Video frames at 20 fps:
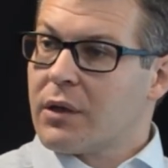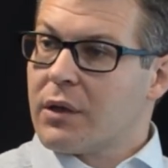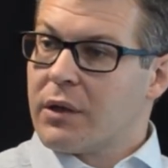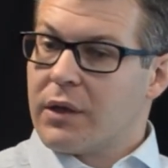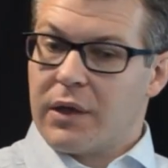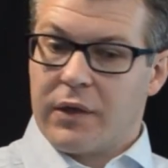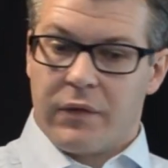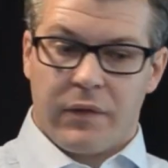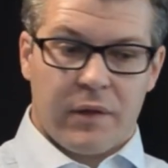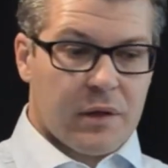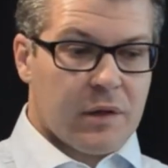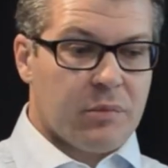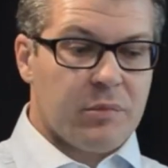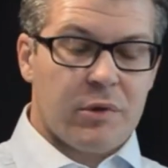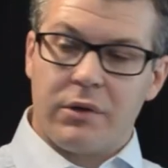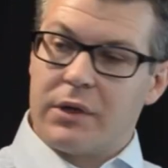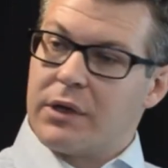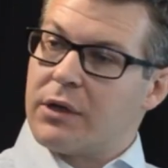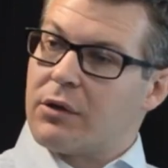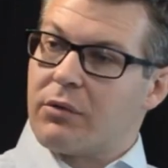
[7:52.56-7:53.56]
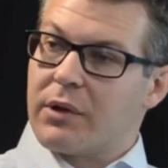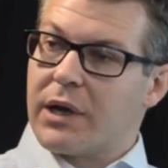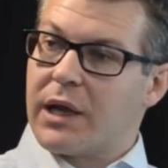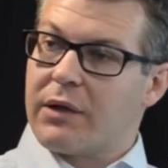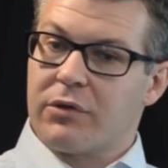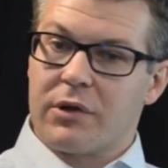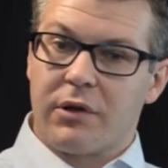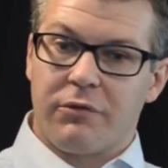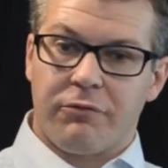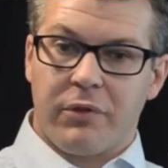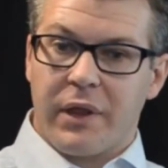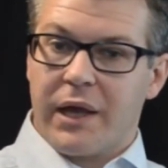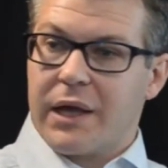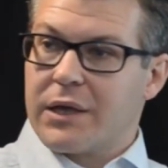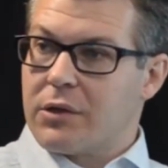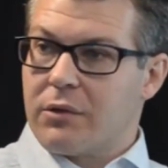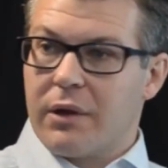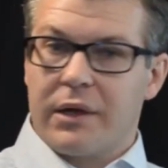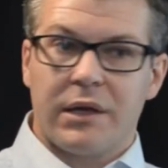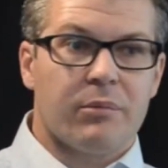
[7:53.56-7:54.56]
in the community or whatever to flag
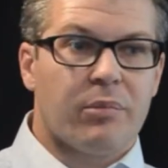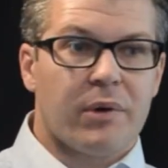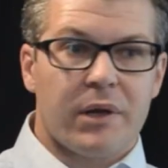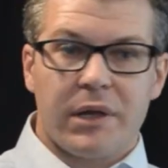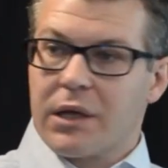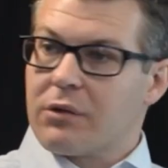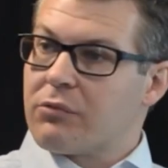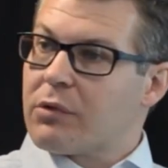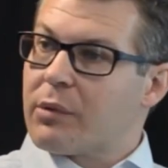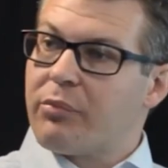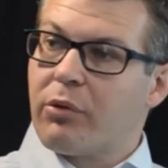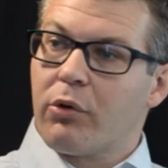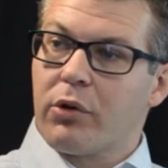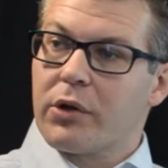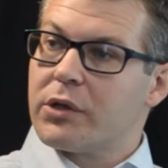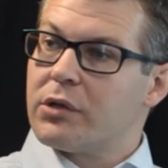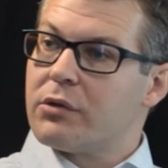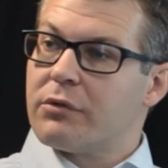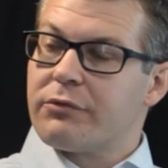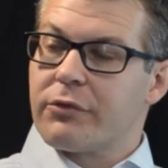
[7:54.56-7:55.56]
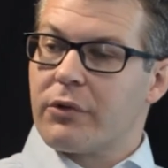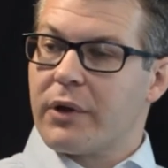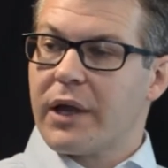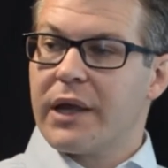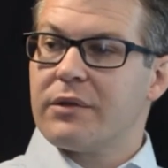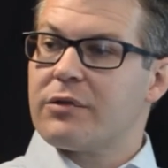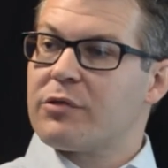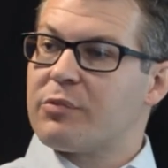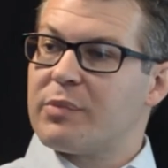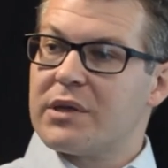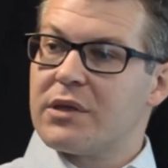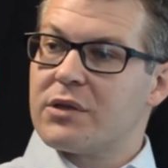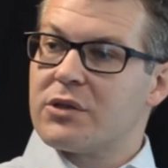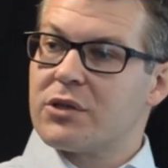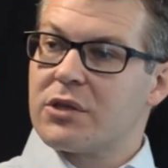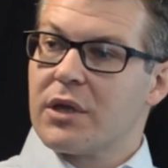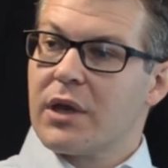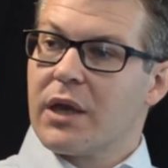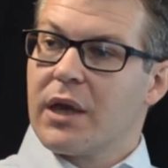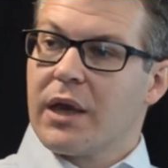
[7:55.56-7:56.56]
you. Anybody can report you for hate speech.
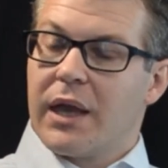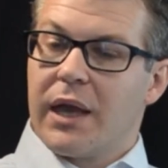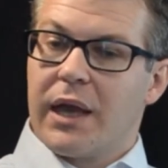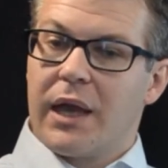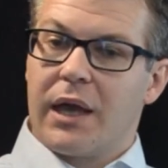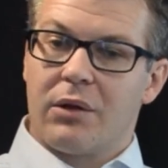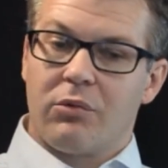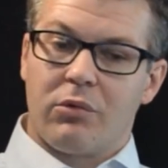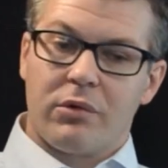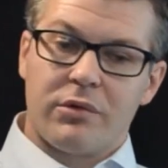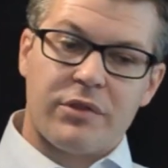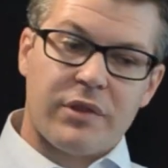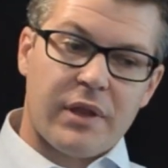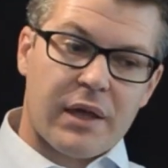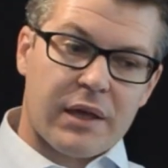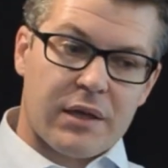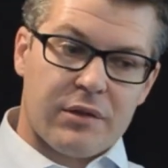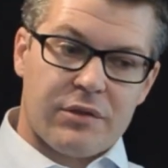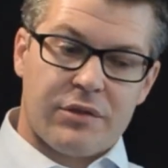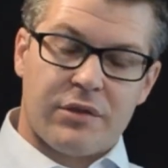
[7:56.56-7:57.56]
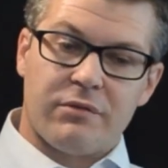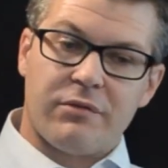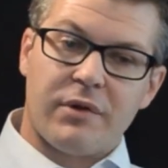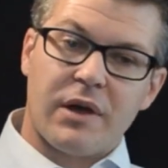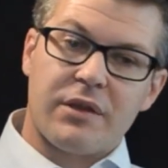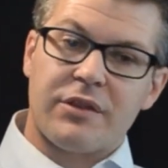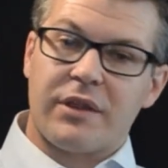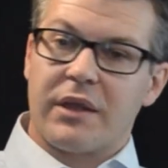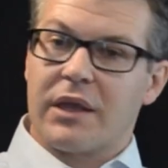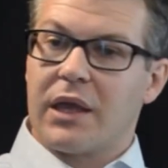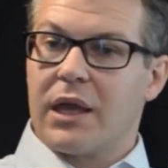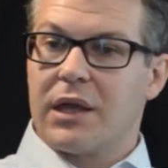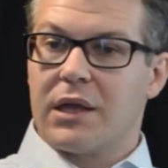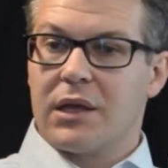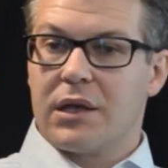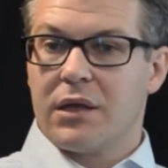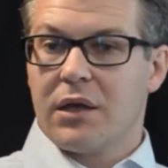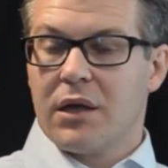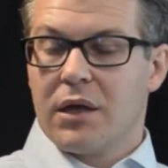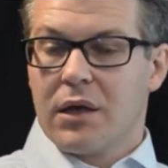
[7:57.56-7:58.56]
Sure. And once that gets
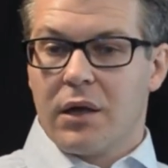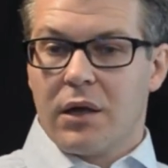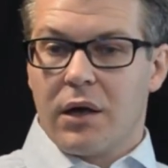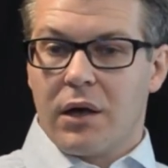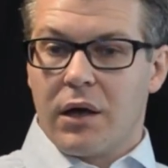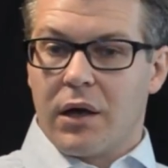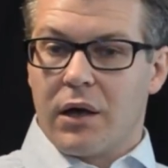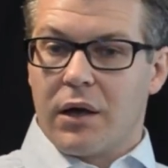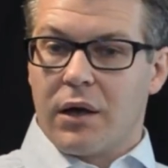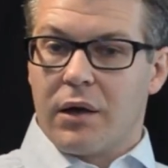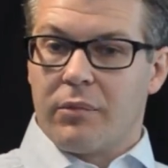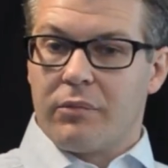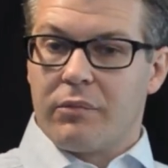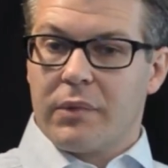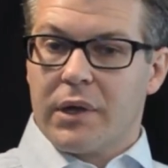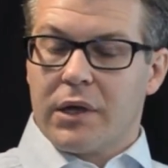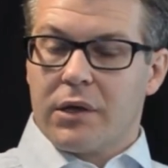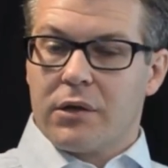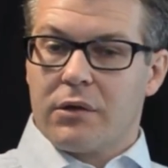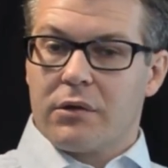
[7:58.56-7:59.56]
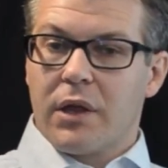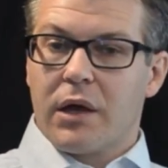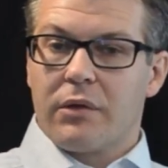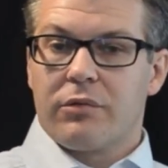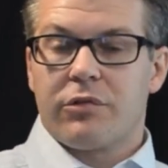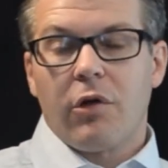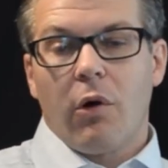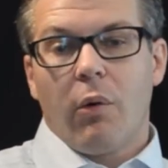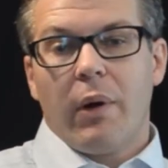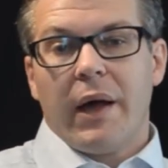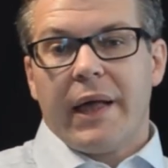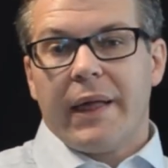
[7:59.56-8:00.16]
investigated, you're done. So,